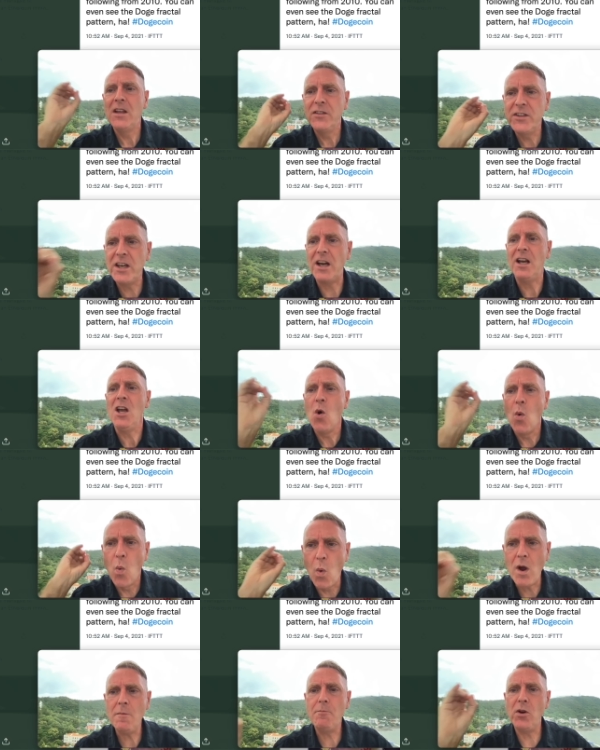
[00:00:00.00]
The
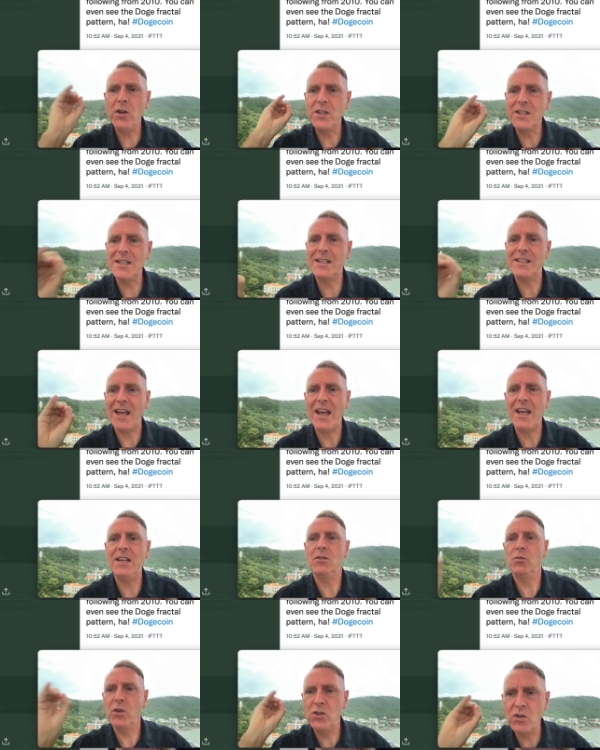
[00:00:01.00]
1.68
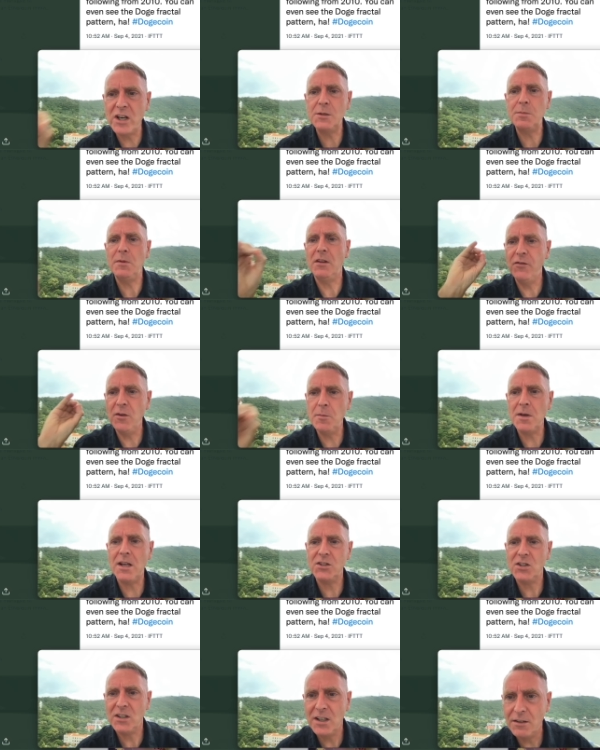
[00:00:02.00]
retracement, the
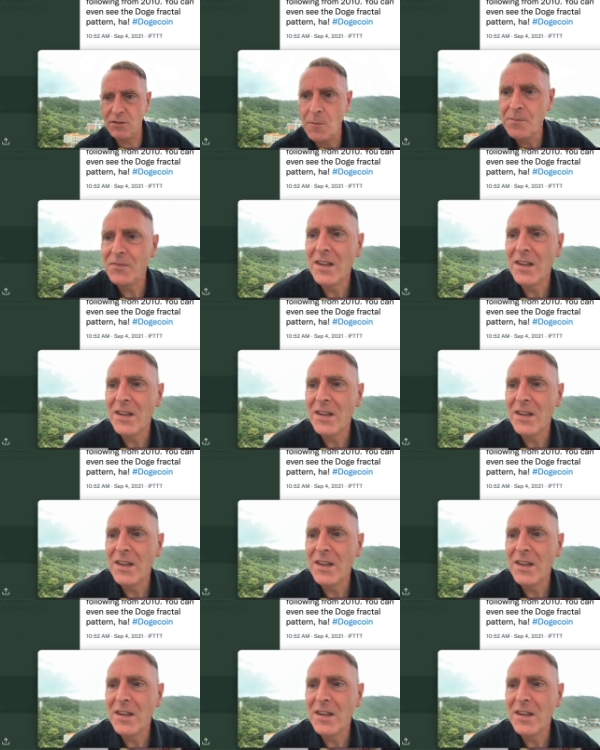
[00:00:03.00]
Fibonacci level,